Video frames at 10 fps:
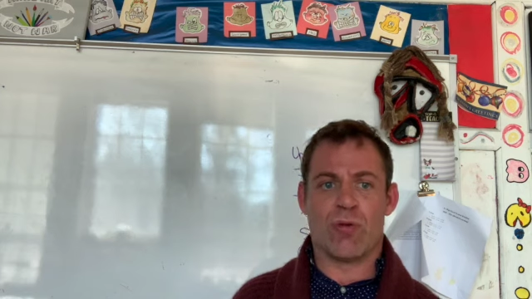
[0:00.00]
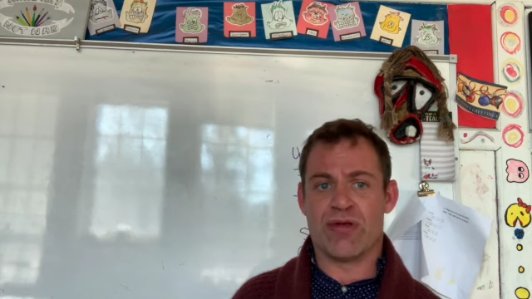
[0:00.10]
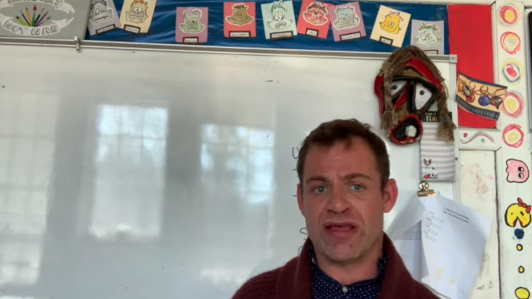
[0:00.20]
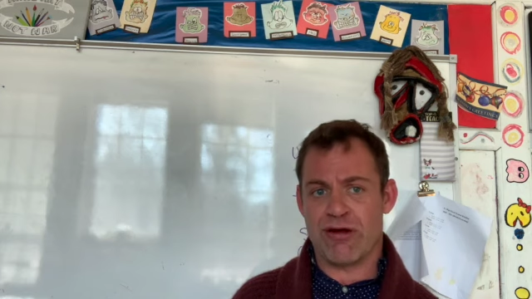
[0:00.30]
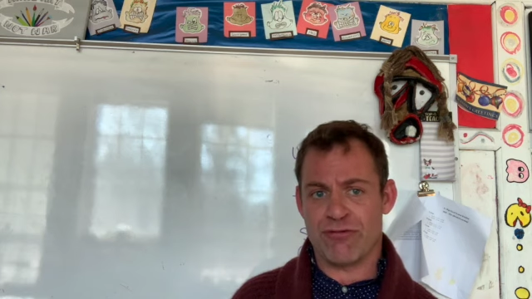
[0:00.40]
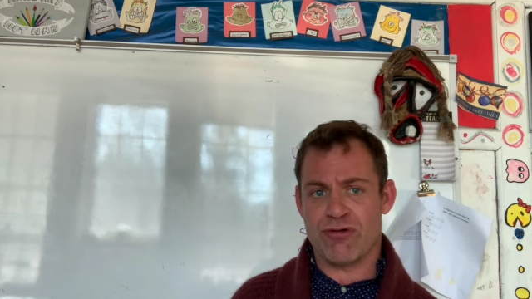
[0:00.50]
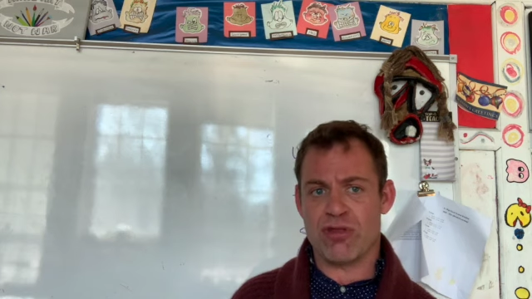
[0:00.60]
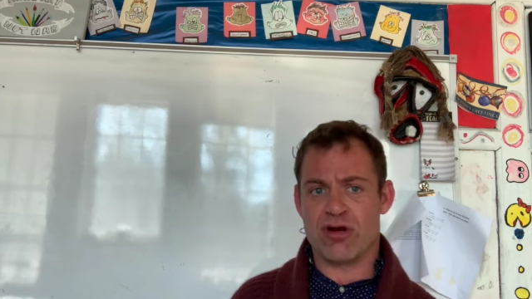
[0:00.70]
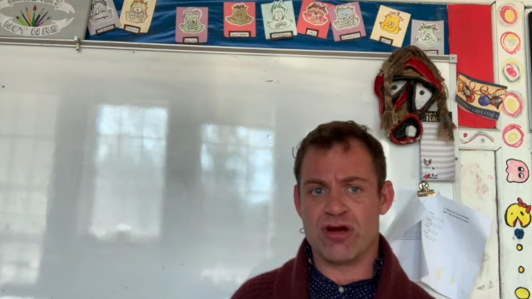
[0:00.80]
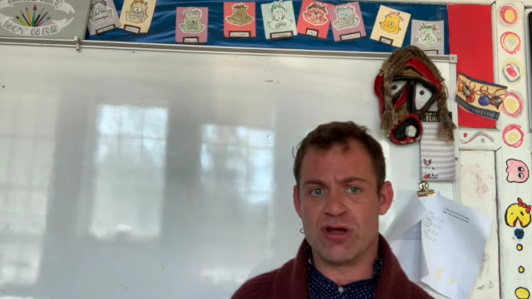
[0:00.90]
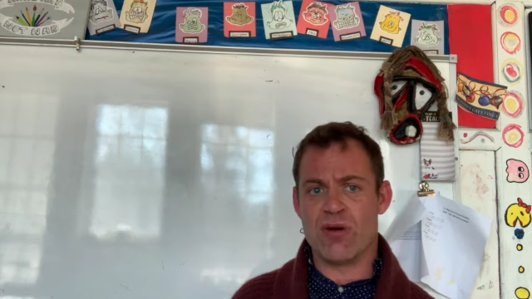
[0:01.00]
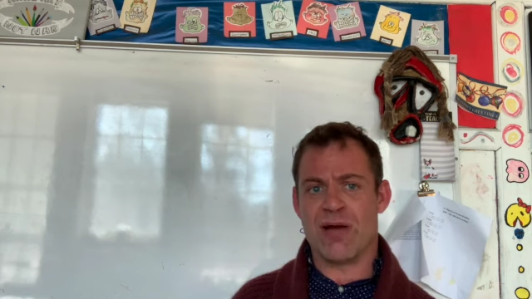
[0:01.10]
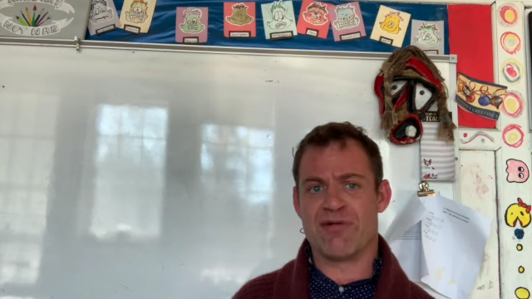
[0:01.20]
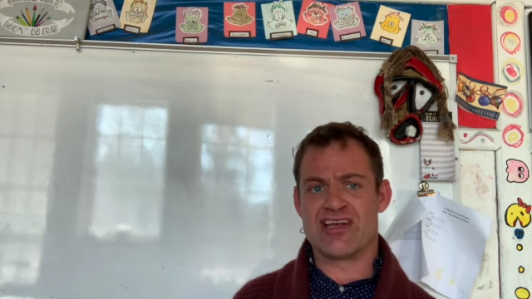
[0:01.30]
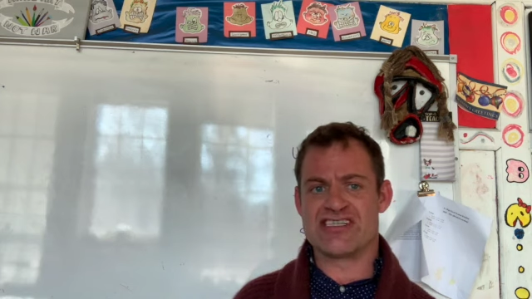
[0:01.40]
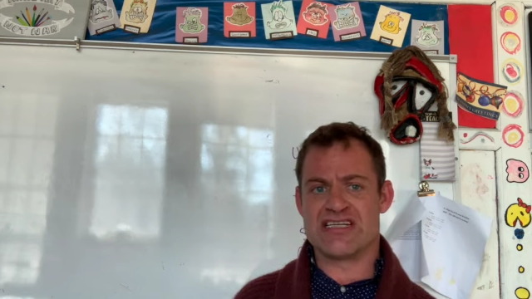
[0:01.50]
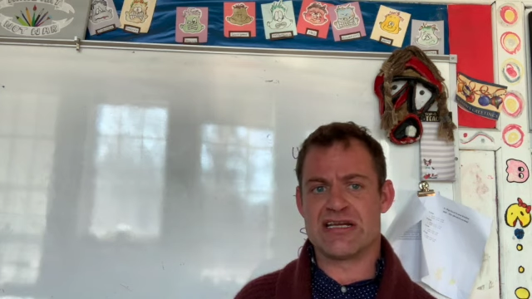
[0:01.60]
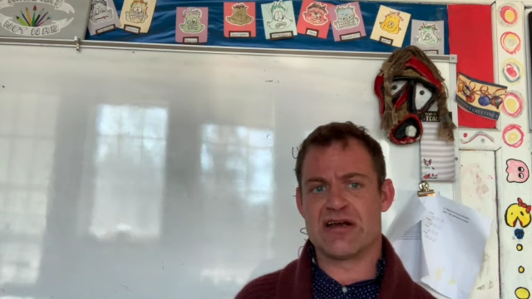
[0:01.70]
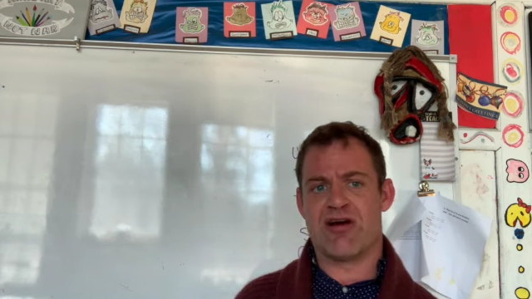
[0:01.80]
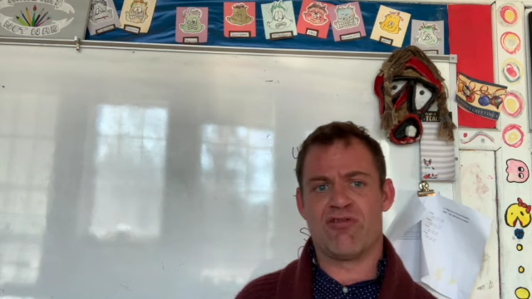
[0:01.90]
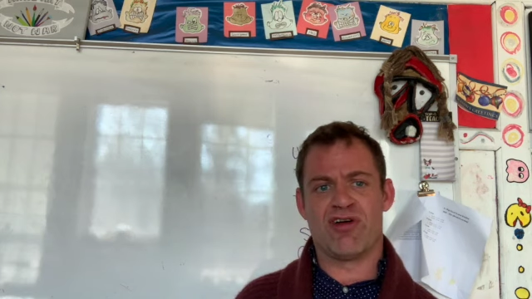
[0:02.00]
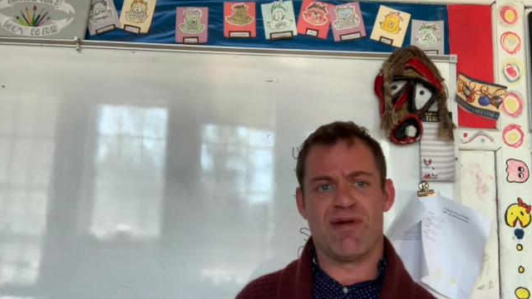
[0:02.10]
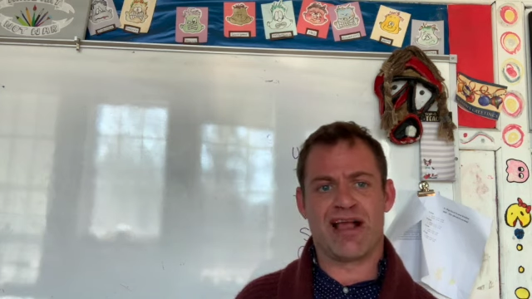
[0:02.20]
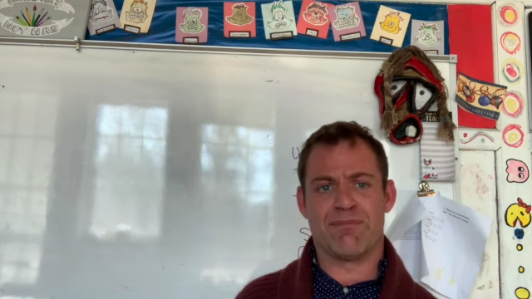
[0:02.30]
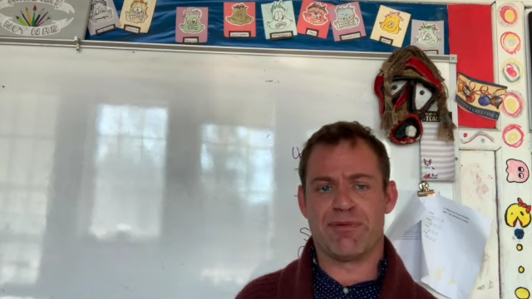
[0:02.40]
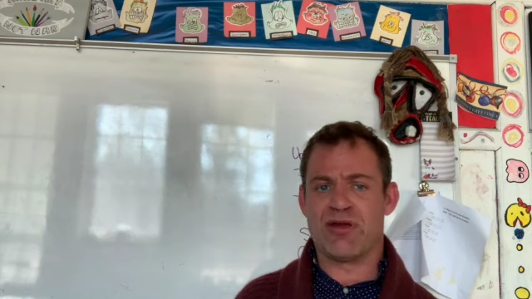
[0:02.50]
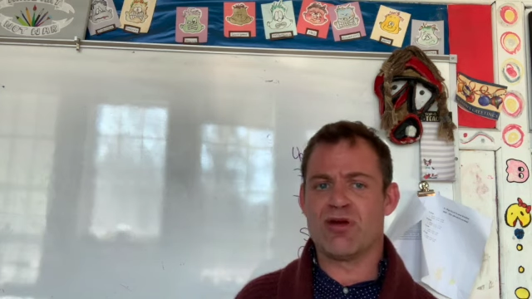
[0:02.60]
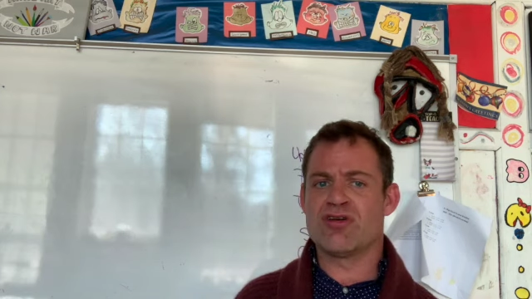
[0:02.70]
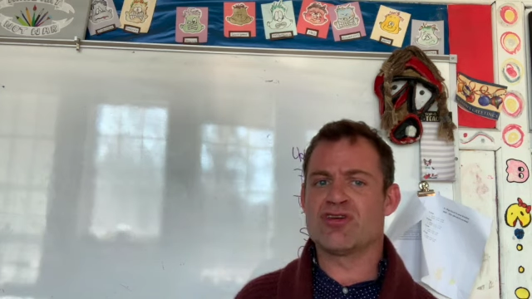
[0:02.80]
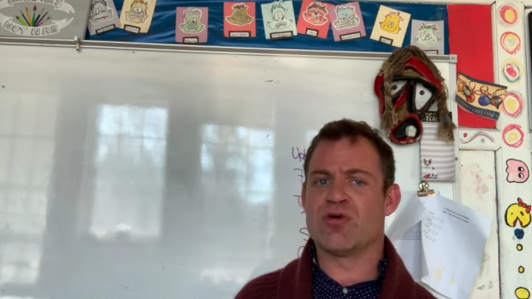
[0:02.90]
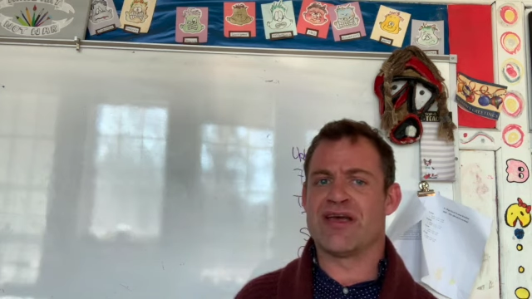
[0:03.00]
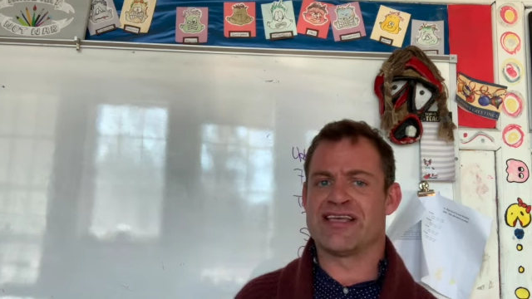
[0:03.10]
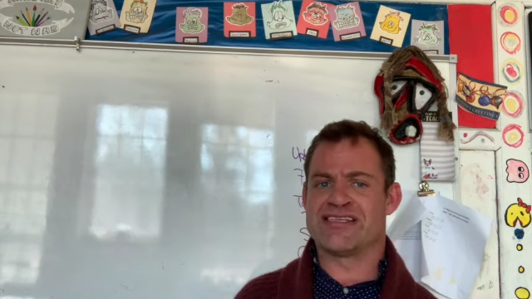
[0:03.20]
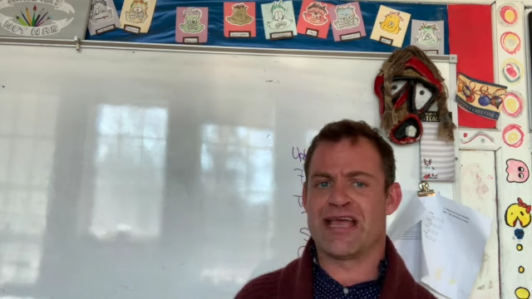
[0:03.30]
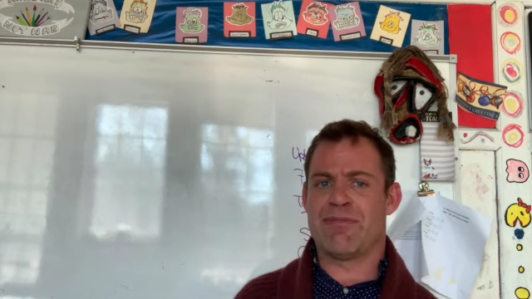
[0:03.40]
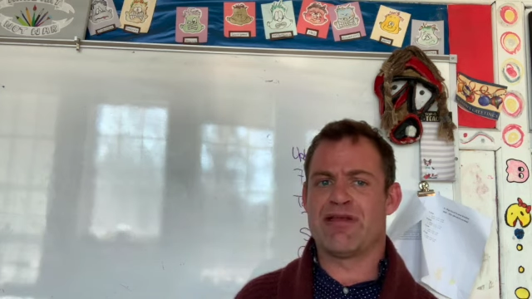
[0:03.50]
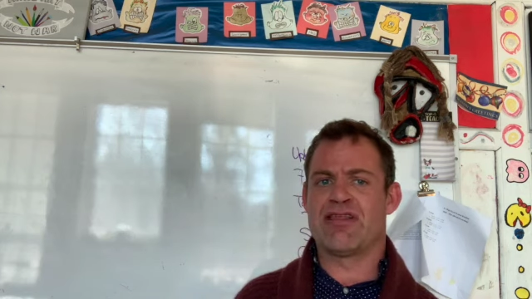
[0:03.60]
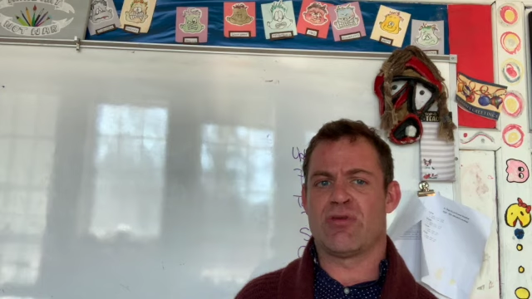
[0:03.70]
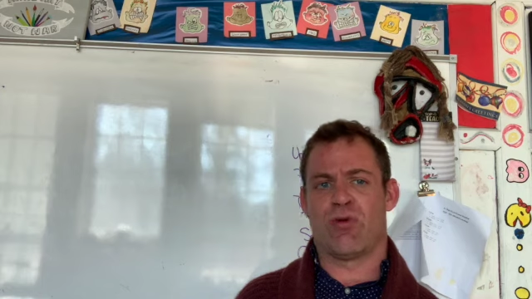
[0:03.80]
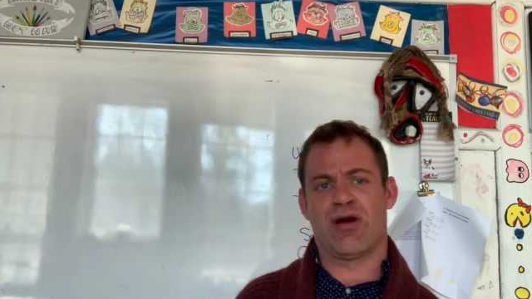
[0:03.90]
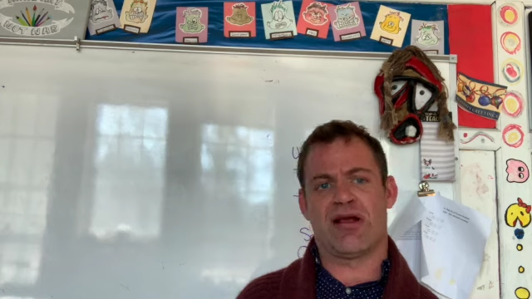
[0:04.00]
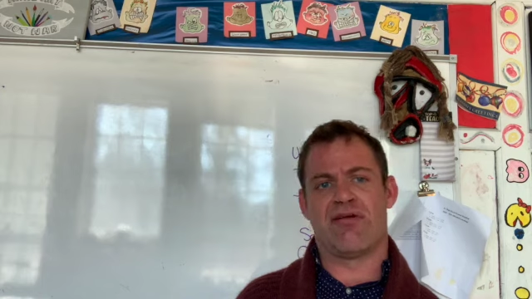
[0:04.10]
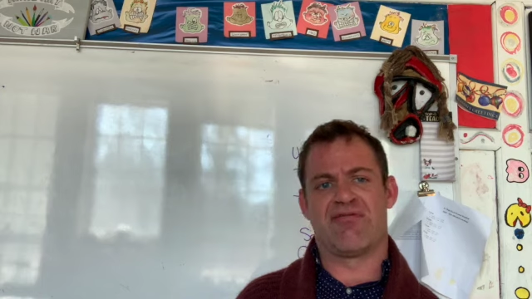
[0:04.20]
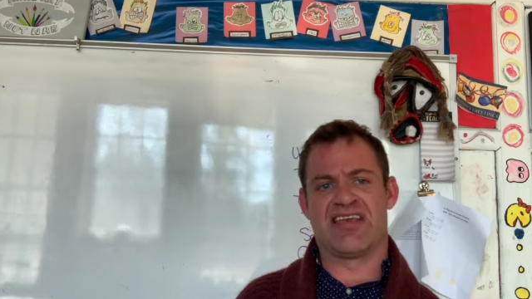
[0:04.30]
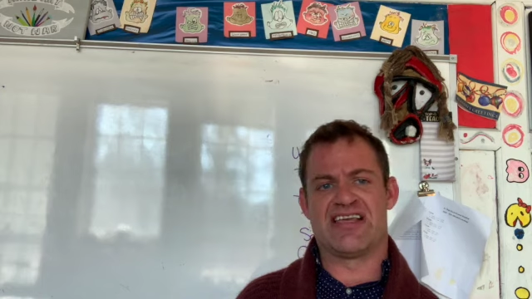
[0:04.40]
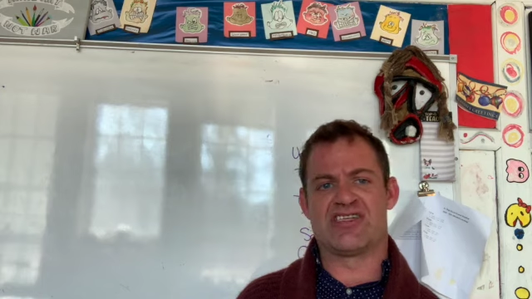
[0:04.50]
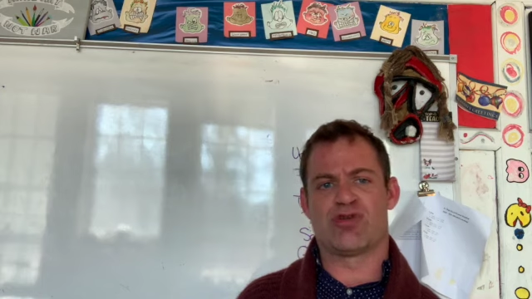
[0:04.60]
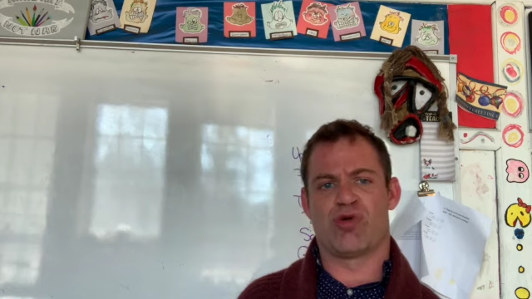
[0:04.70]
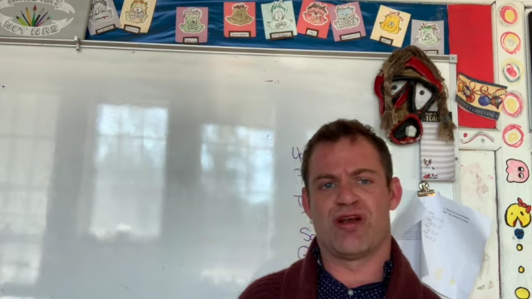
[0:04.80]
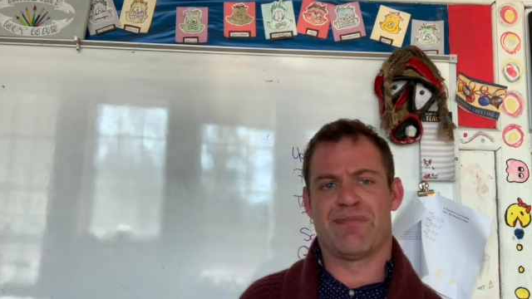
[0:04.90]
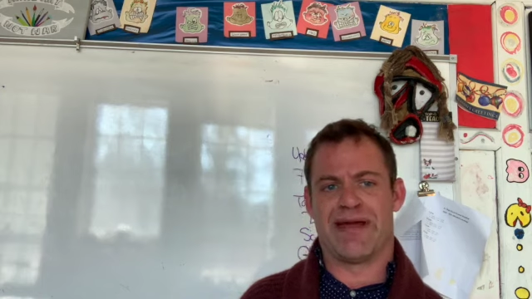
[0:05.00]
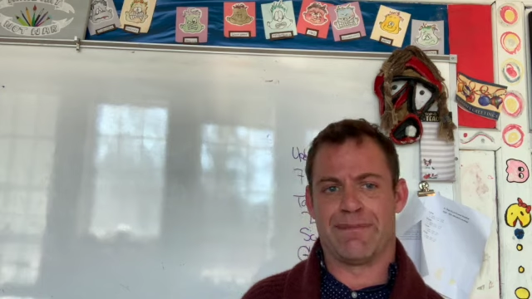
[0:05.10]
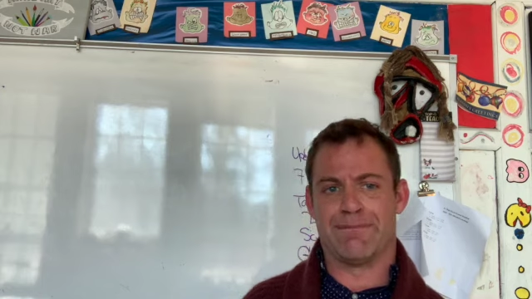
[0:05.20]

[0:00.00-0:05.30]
Without further ado, I'm going to send it over to my computer to examine the work of these three men.